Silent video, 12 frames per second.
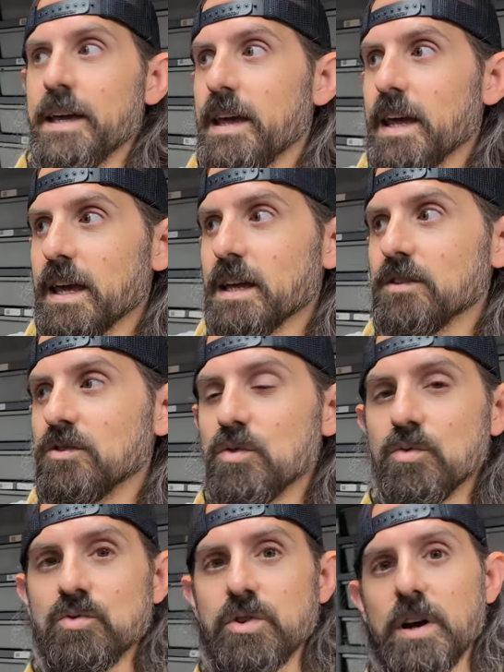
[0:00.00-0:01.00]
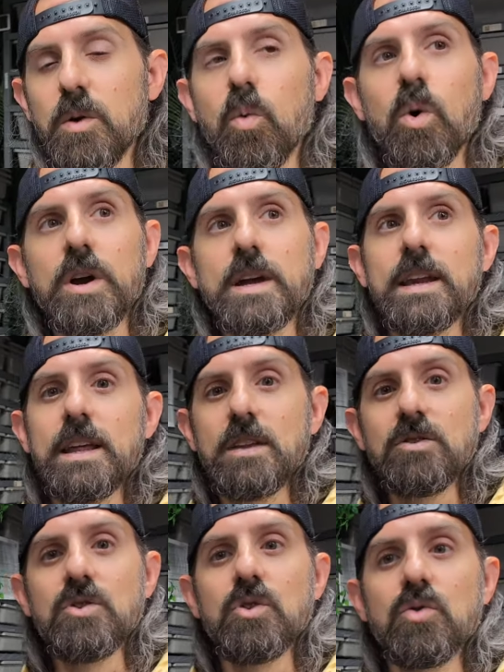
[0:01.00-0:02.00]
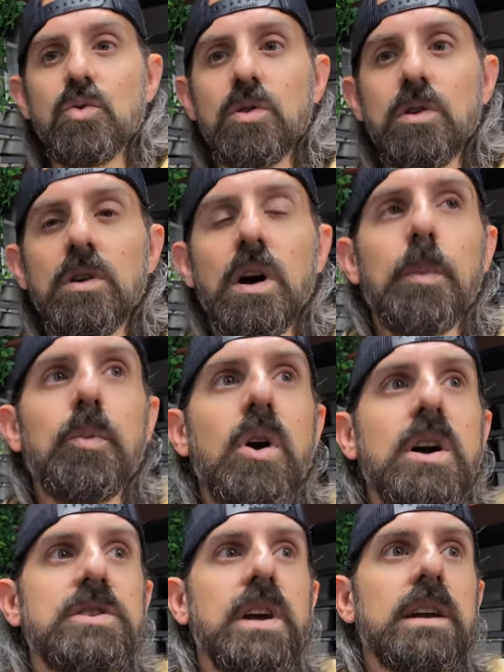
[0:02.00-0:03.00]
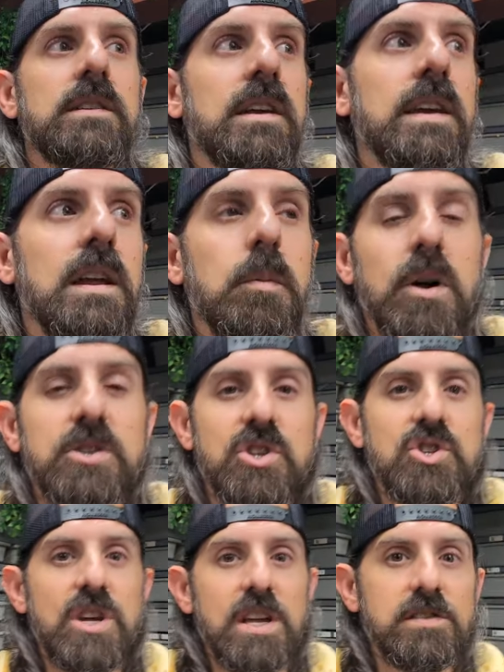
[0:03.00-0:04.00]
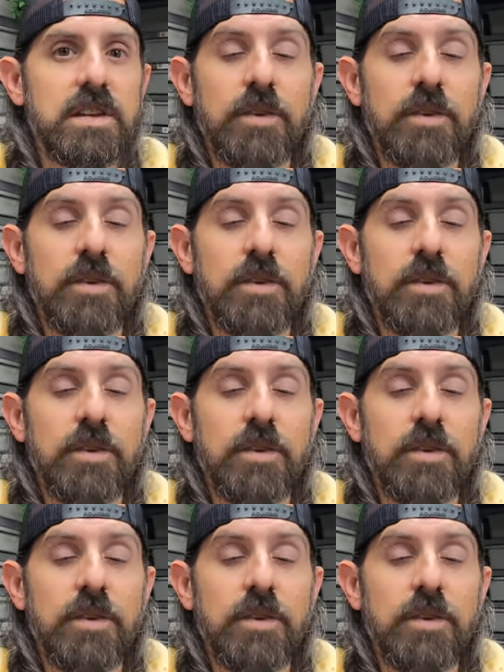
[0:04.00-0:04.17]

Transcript: and you try to work it into a project and get a bunch of genes,